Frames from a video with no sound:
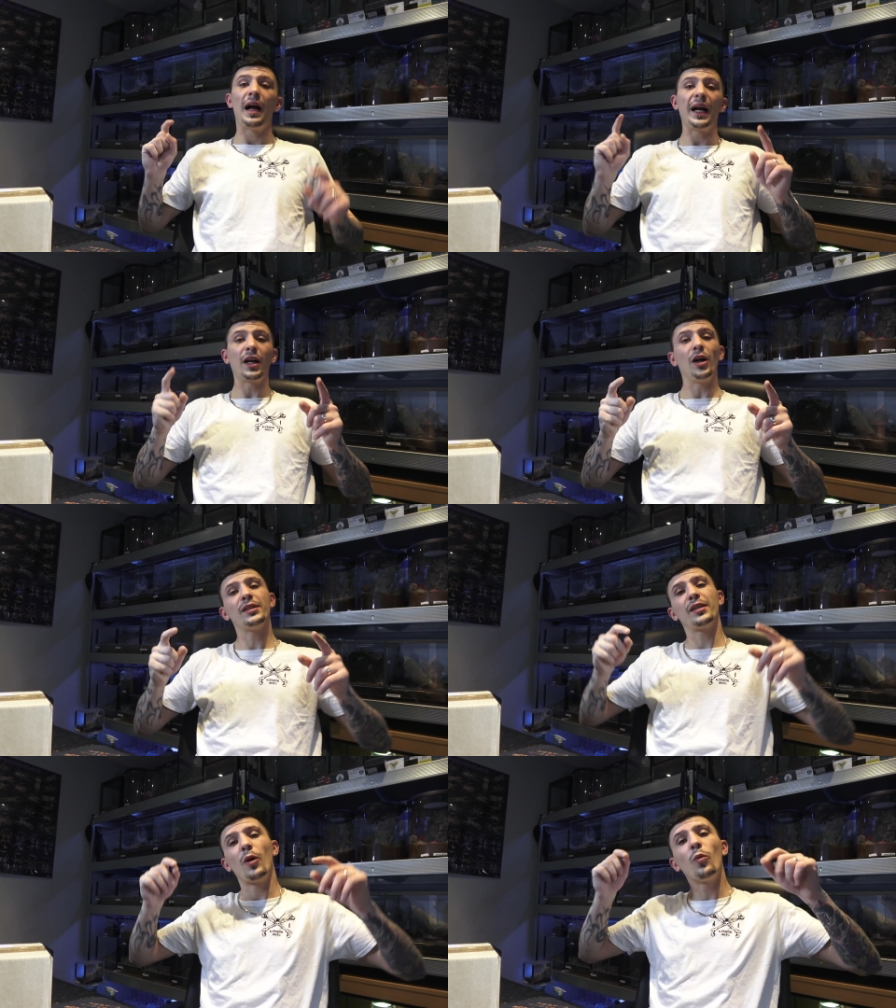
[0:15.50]
Hi
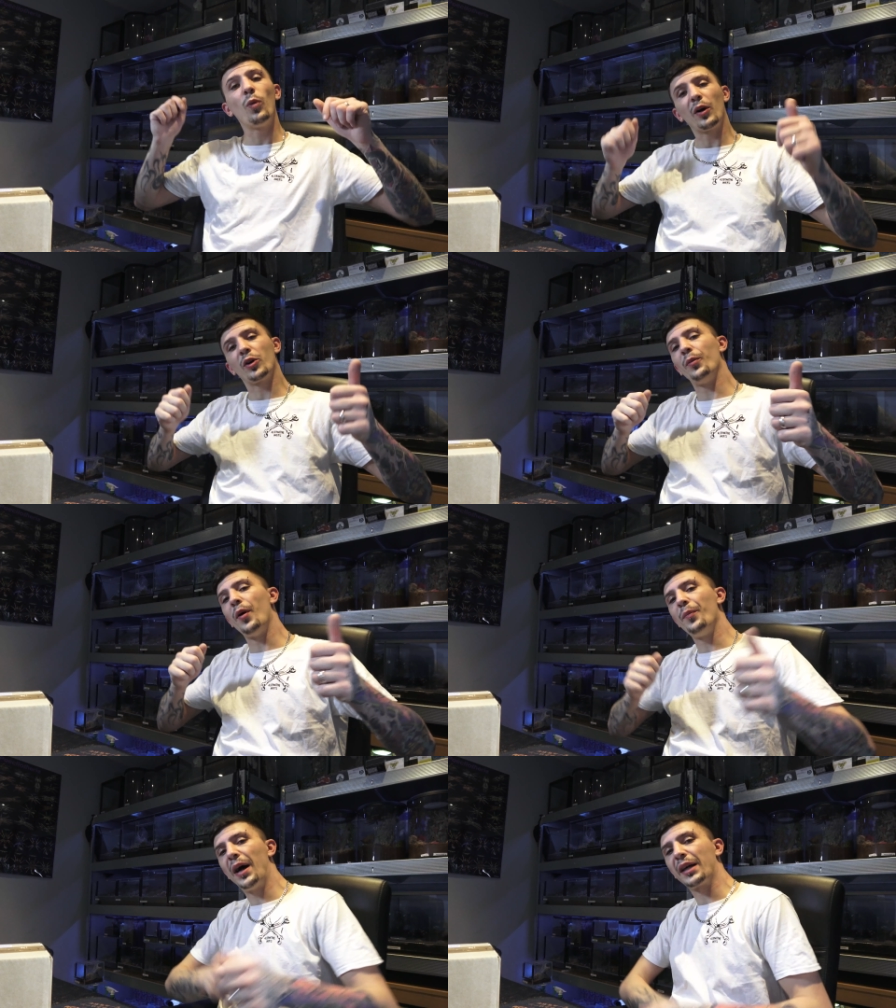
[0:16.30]
guys,
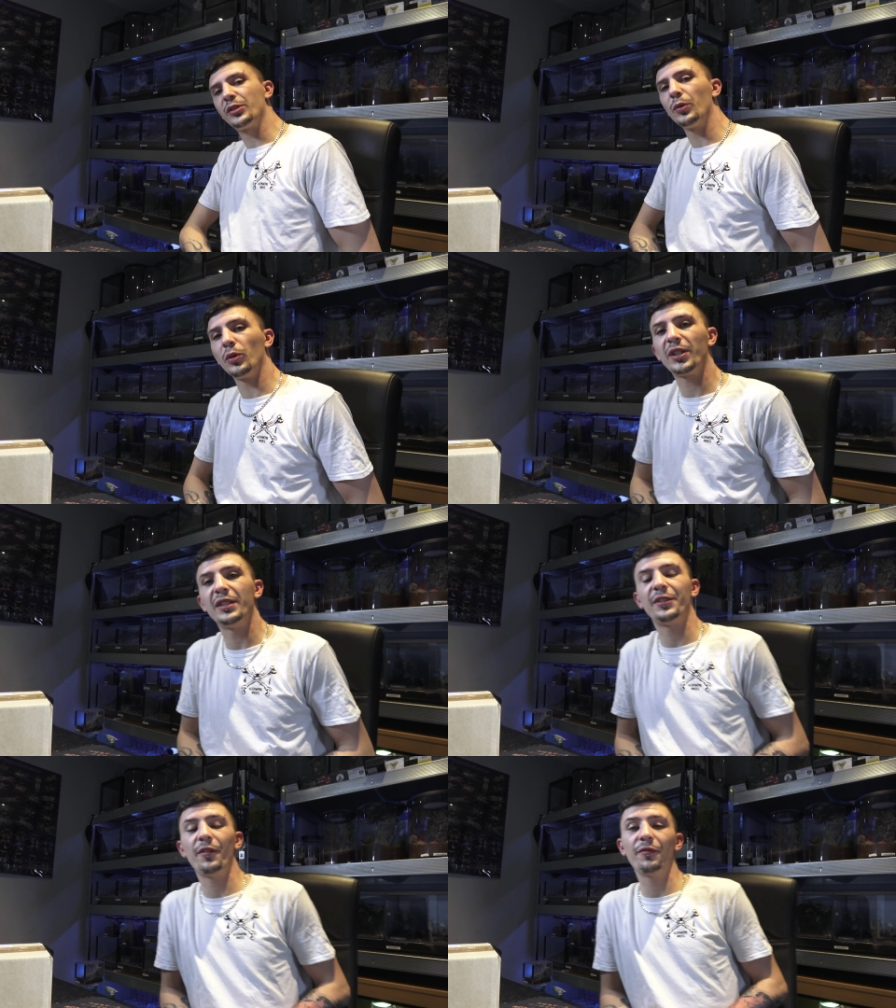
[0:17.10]
welcome back to
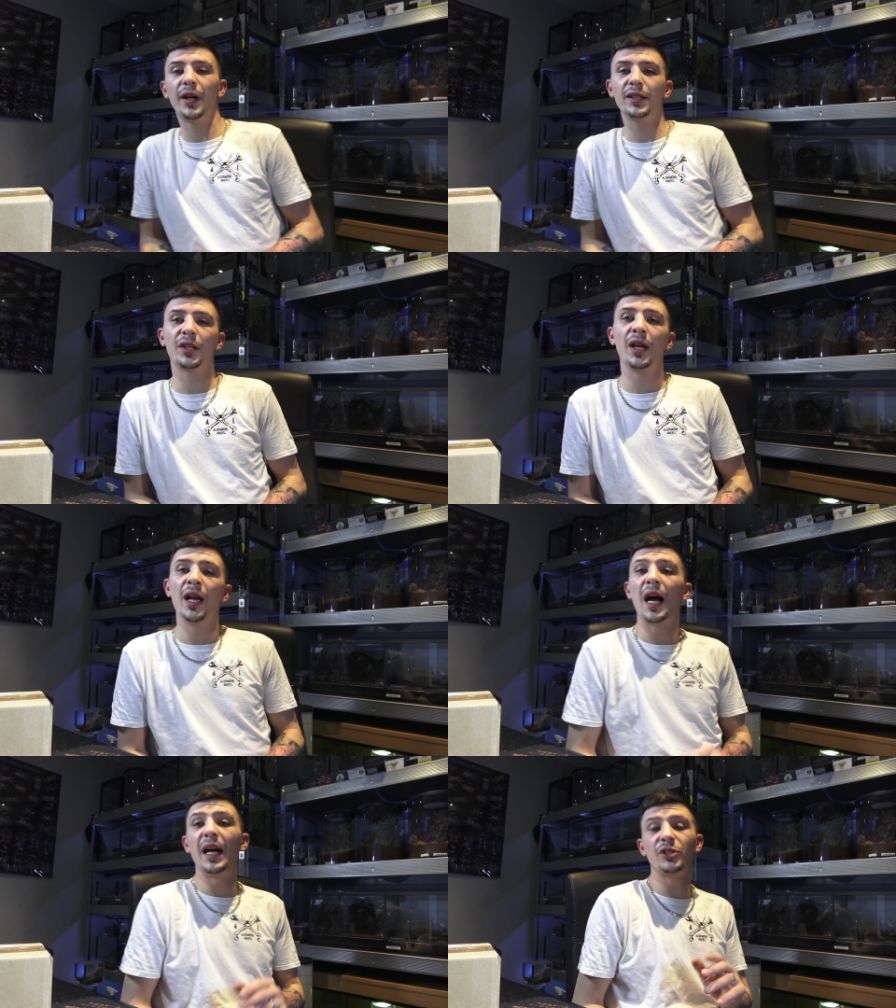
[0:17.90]
Alternative Inverts.
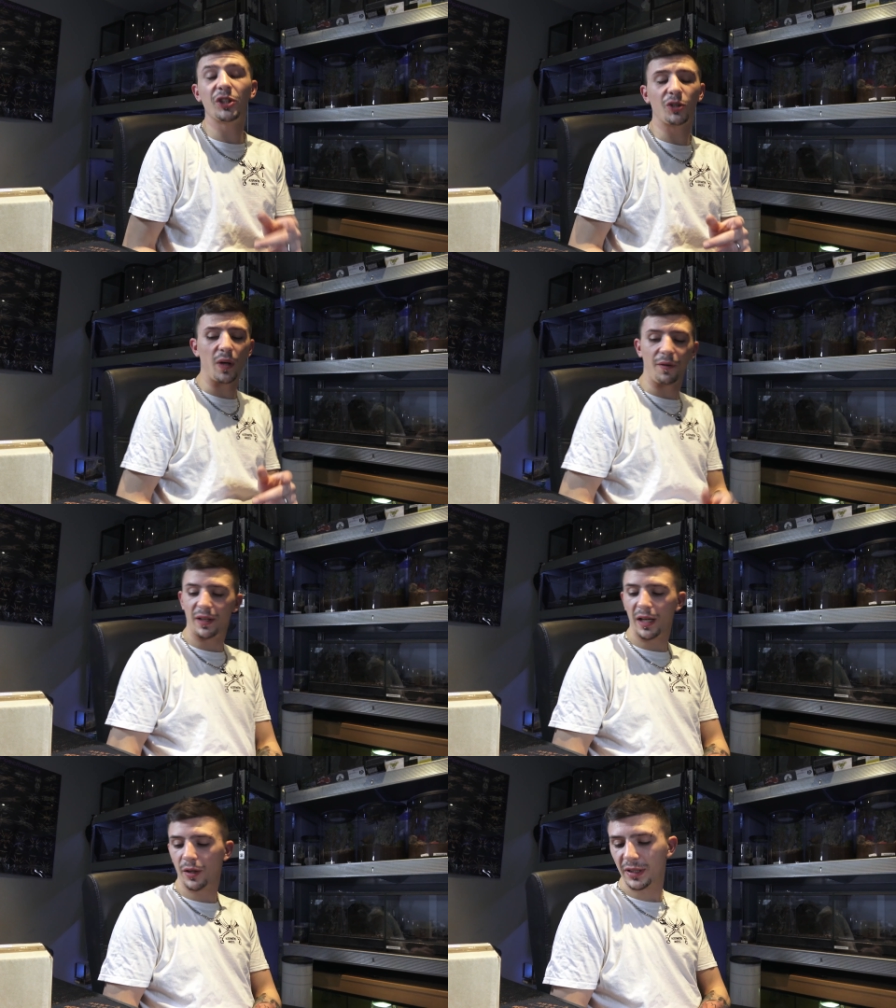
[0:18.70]
Uh, just a quick
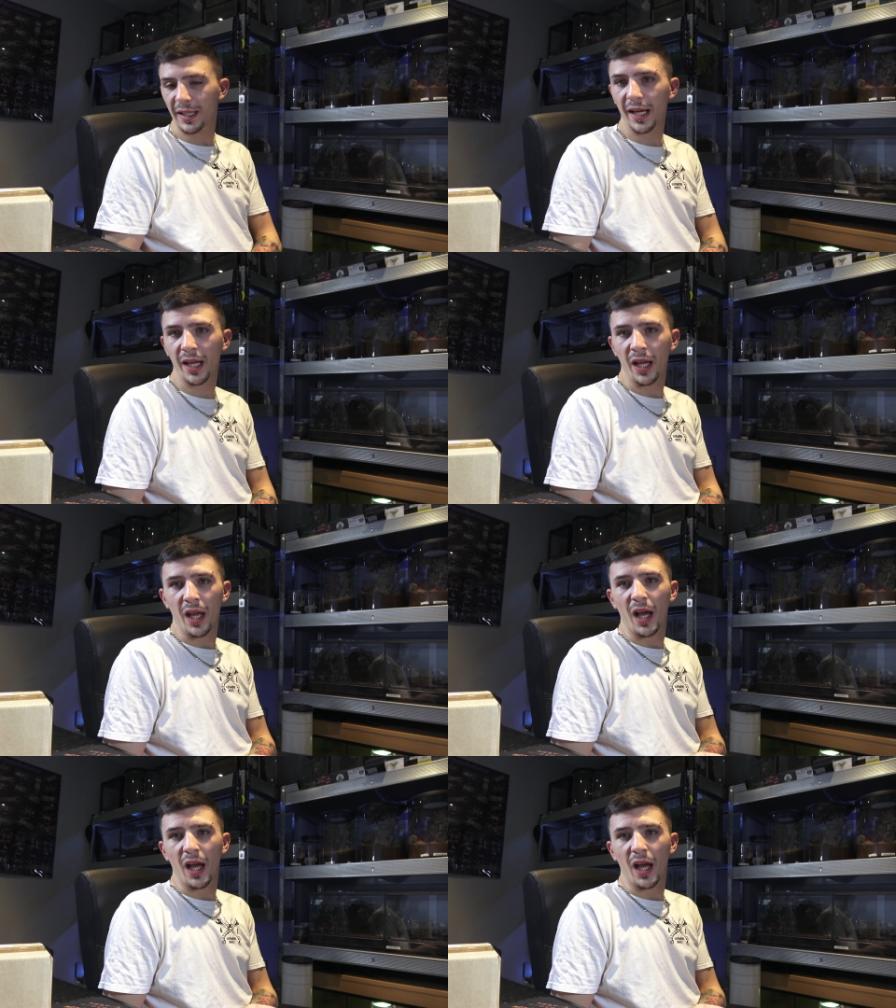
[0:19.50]
video today.